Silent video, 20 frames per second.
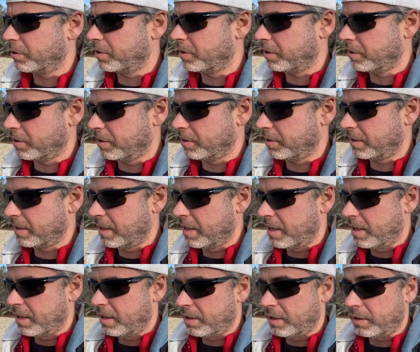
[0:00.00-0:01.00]
such as
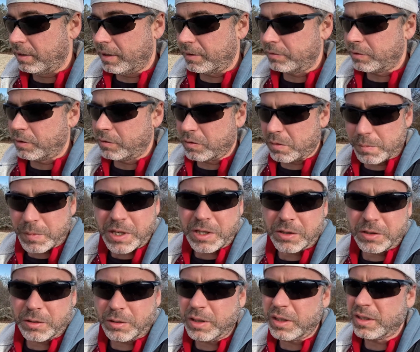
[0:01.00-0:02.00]
leftover
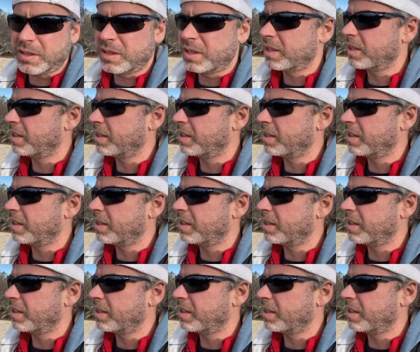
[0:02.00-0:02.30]
beach toys